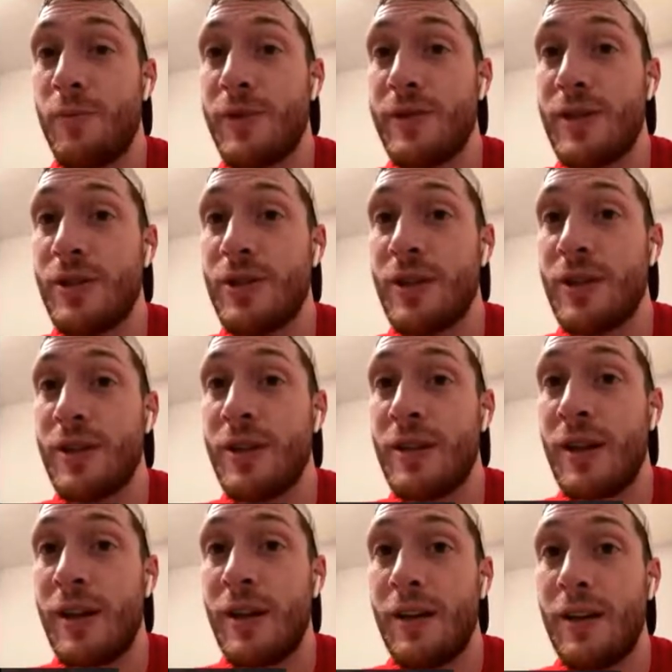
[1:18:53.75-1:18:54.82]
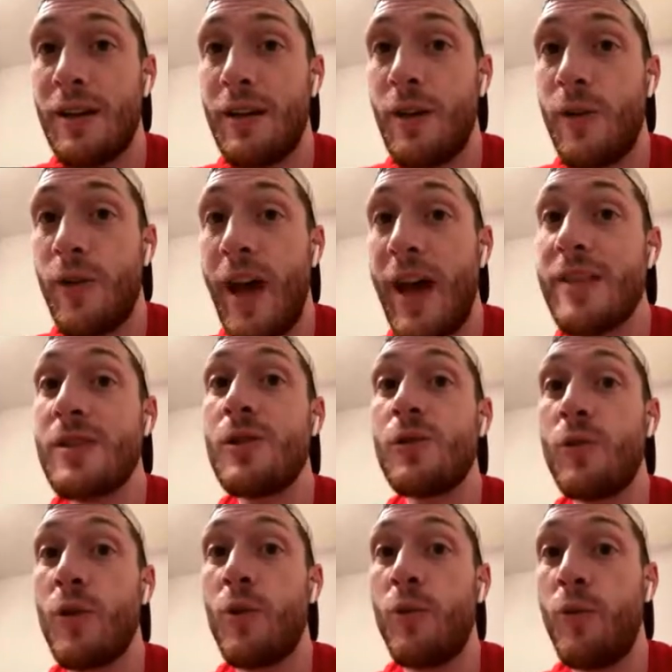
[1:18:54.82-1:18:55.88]
That's a position, that's
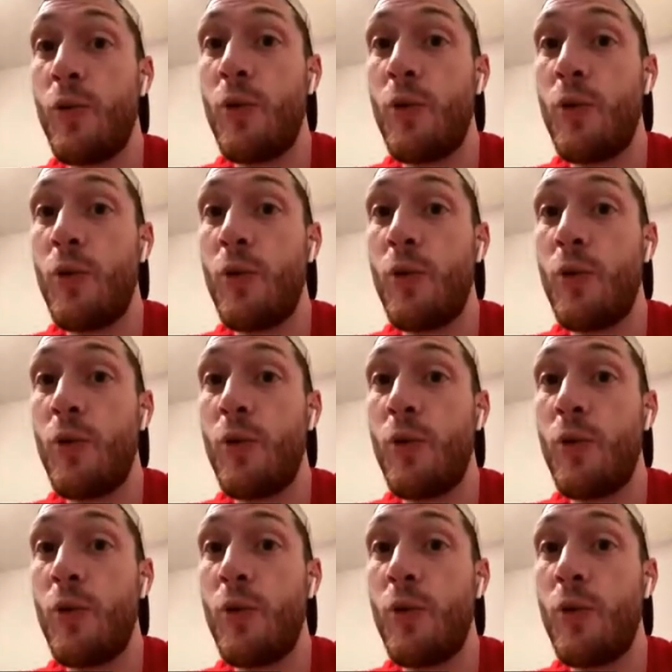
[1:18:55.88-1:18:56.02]
who